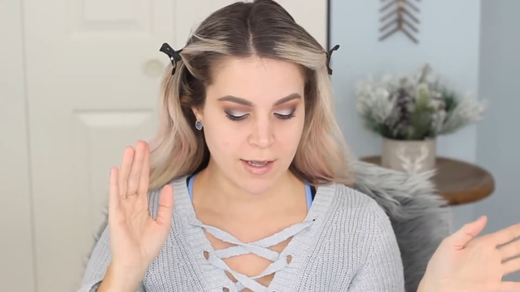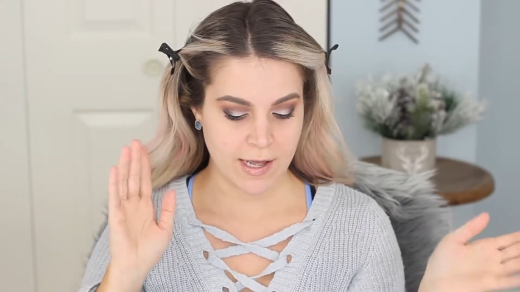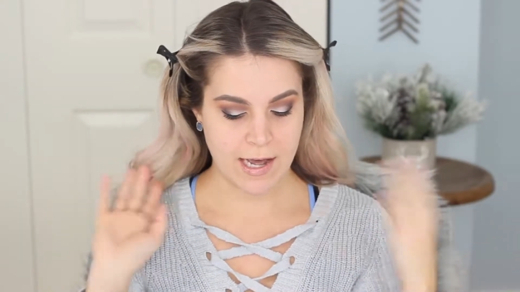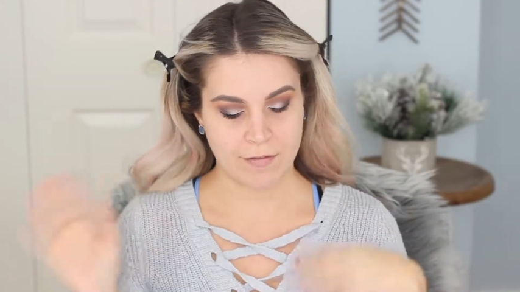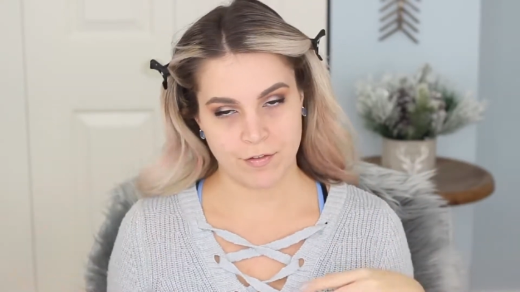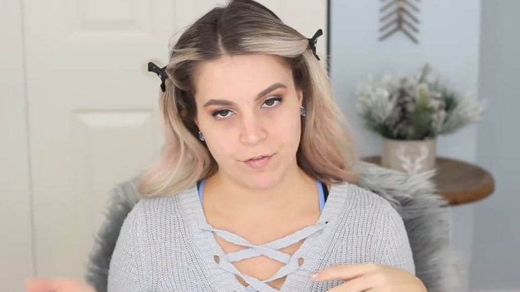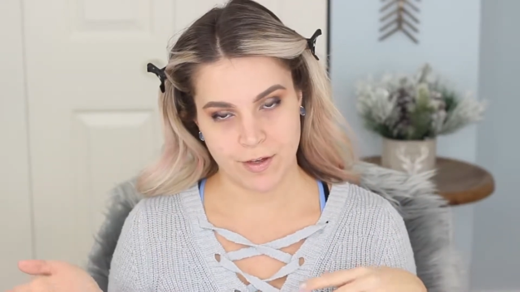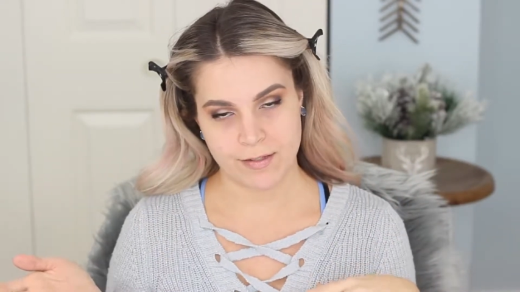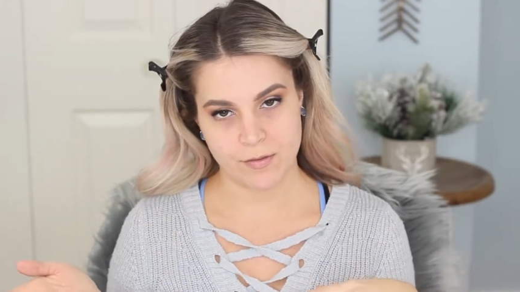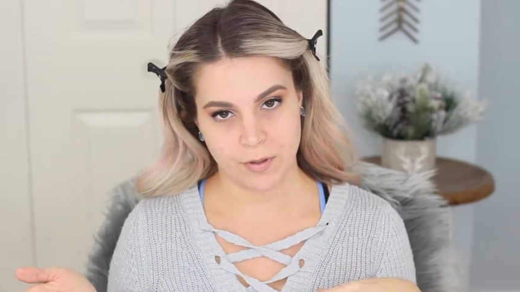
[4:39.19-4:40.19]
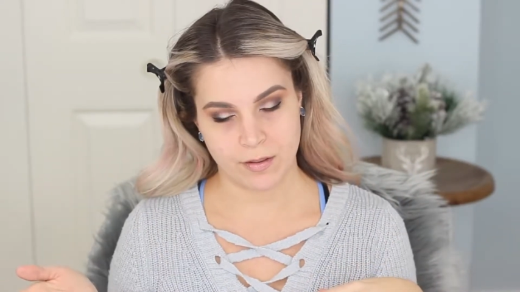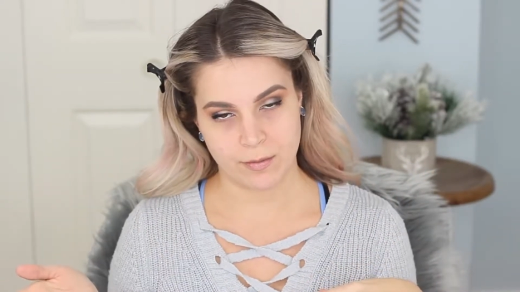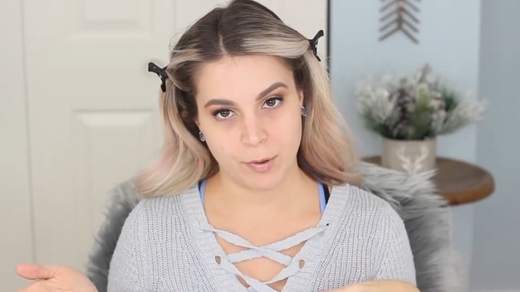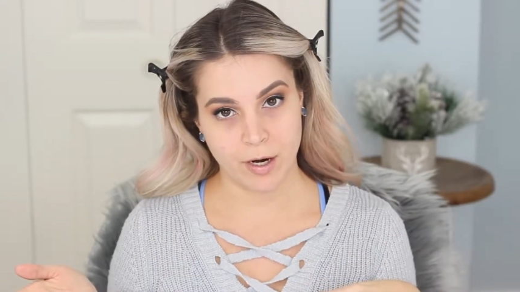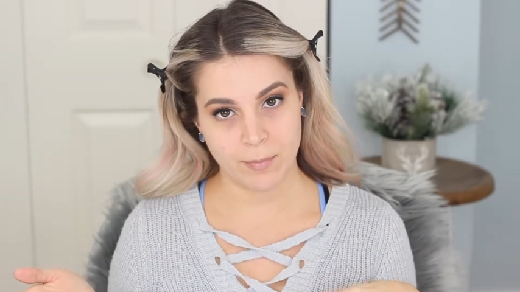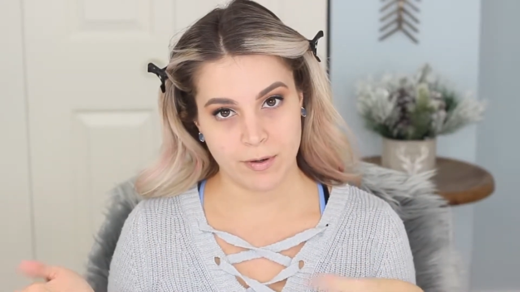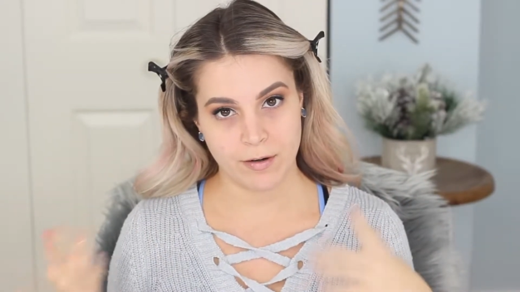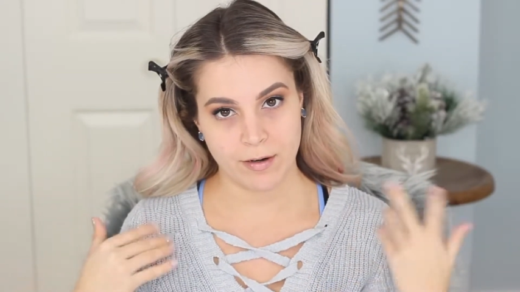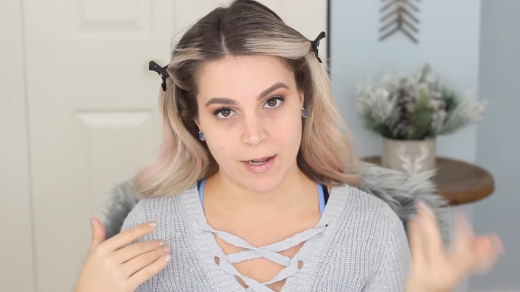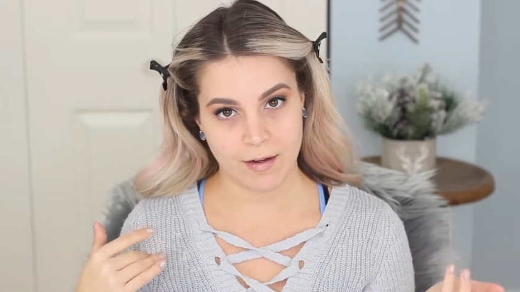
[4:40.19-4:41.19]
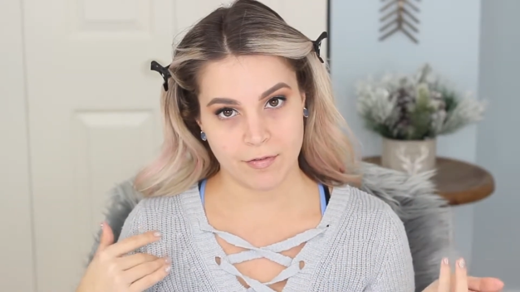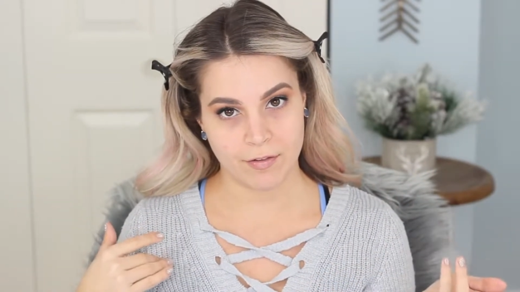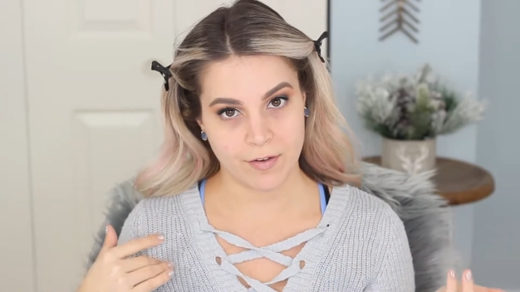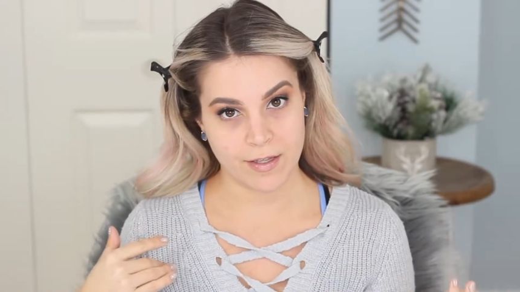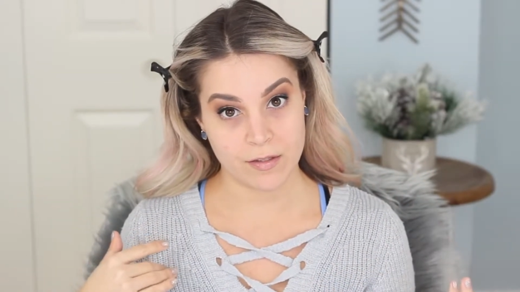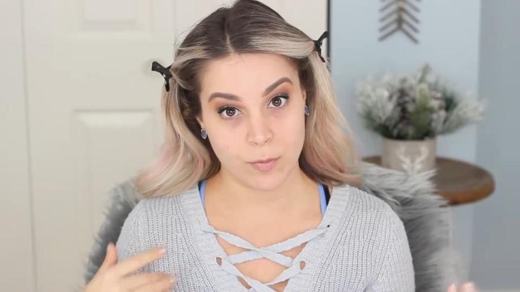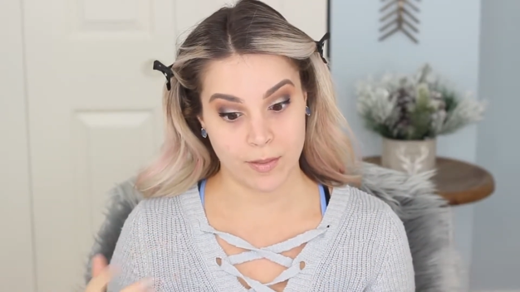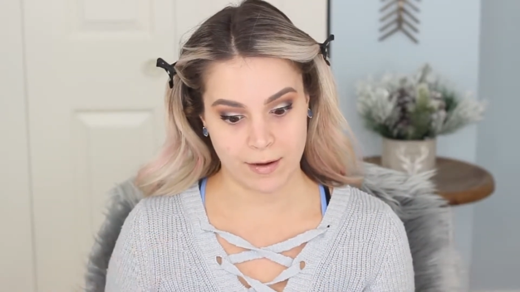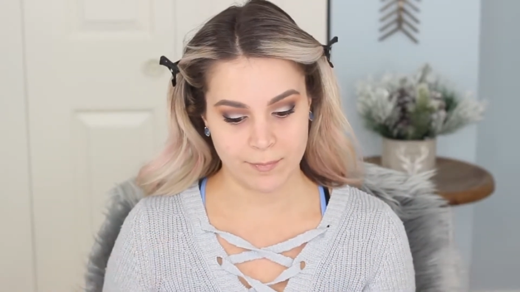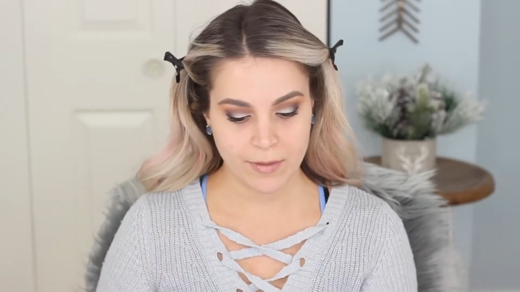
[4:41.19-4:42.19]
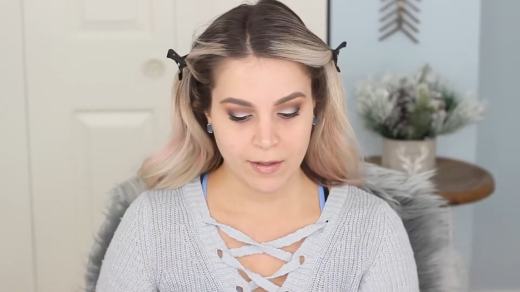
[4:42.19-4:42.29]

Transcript: half the face with the primer, half the face without.